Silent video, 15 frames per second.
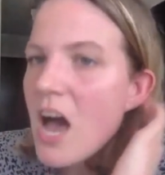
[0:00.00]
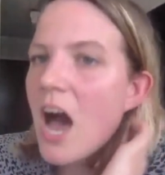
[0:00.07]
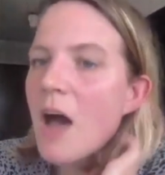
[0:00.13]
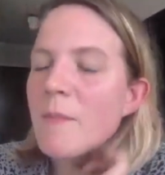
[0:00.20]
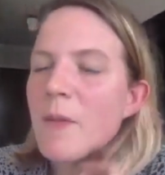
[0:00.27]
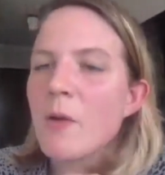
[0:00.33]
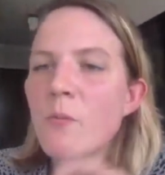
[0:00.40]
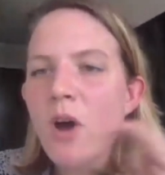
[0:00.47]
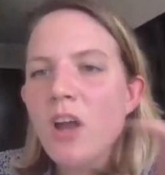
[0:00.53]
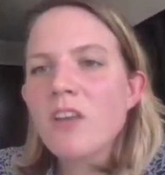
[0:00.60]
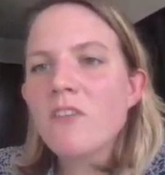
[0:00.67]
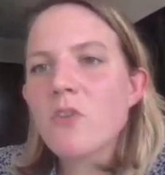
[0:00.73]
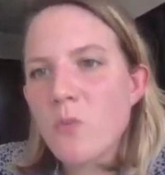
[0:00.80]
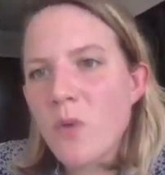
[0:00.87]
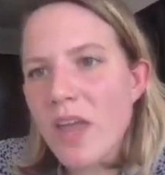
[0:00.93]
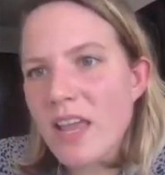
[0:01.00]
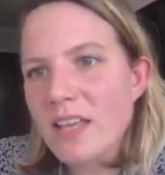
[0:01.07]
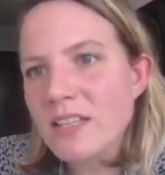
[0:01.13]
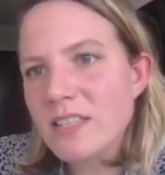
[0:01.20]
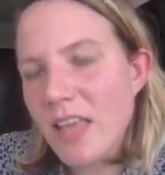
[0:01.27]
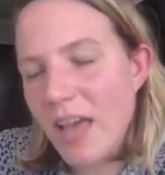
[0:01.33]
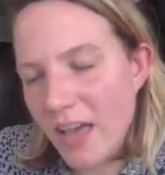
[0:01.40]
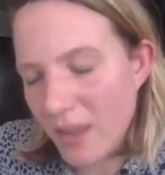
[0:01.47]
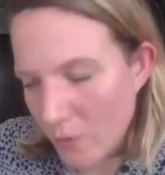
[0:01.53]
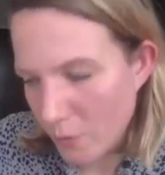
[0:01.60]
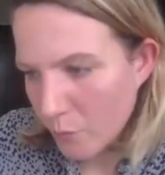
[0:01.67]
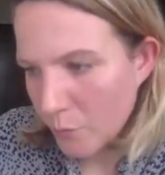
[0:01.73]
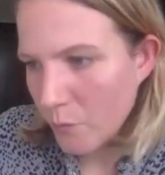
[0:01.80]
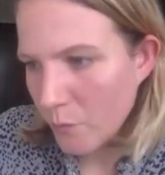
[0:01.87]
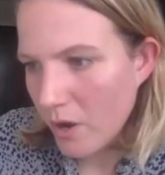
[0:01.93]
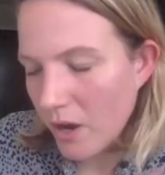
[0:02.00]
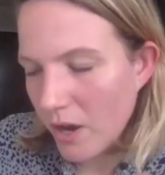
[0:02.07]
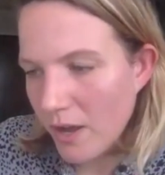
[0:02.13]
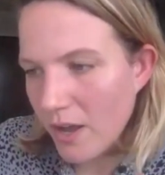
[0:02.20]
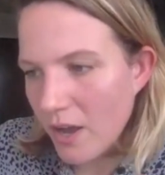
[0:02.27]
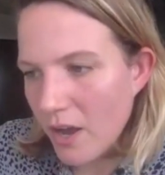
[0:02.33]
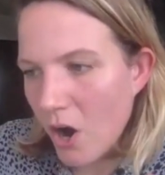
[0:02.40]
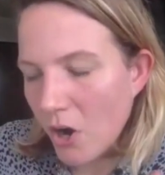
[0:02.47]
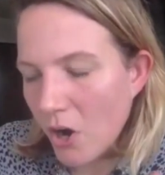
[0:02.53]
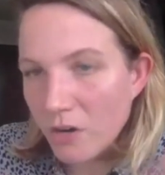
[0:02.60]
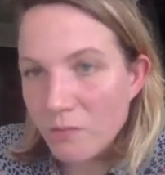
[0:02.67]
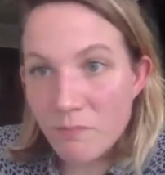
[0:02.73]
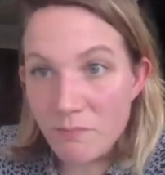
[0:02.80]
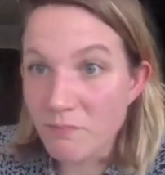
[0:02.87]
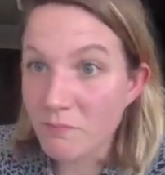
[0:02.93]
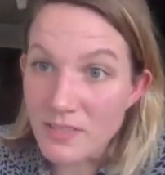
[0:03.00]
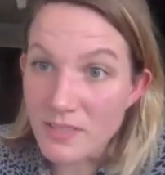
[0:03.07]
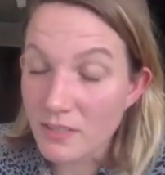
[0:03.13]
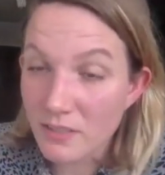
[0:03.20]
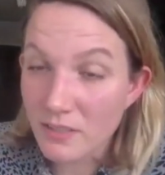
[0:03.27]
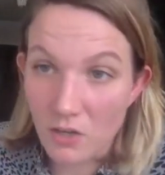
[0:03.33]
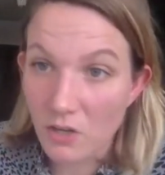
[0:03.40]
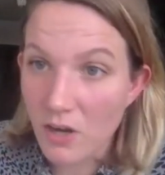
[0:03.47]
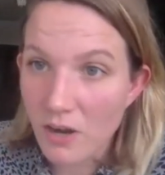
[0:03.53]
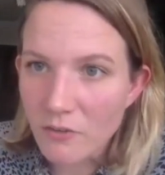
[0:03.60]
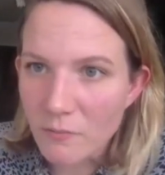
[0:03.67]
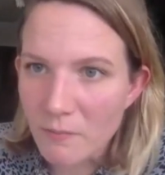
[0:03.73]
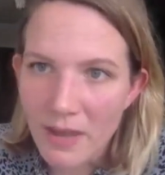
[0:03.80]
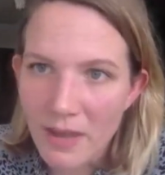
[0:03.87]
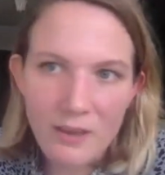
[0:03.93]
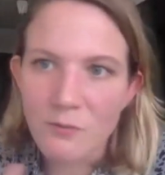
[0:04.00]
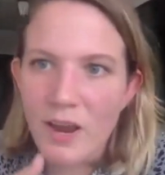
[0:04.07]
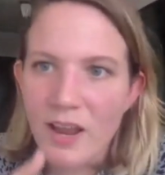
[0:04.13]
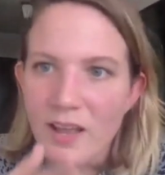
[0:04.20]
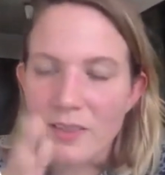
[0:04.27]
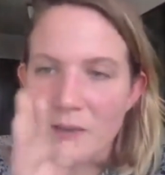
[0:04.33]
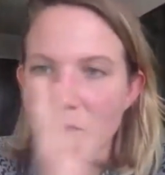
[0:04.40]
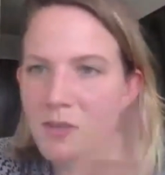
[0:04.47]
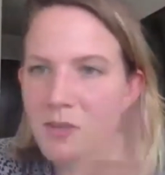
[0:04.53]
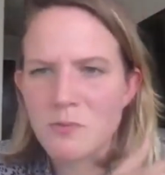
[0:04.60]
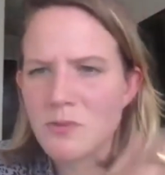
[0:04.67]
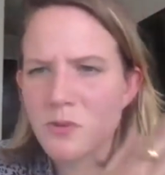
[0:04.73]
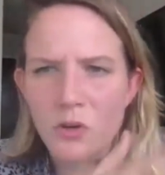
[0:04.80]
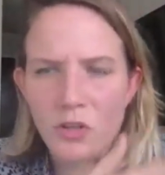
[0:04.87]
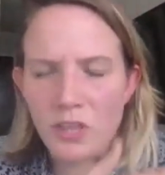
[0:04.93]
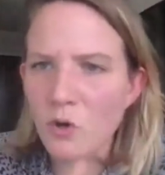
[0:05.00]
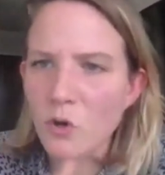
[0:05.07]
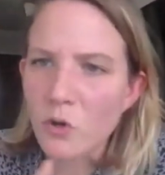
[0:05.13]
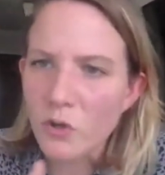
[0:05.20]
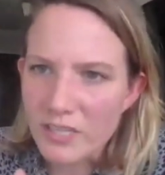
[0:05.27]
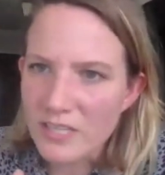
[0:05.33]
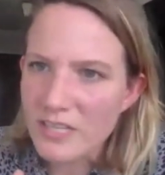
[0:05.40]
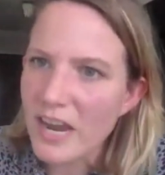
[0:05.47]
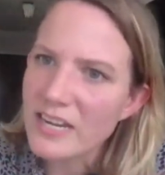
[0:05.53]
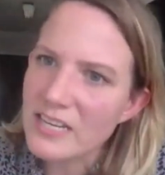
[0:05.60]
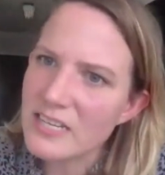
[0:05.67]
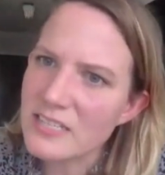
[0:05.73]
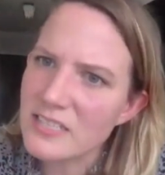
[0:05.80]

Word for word: Um, and one of the ways that uh, our basically our government, right, like this was in the early 90s,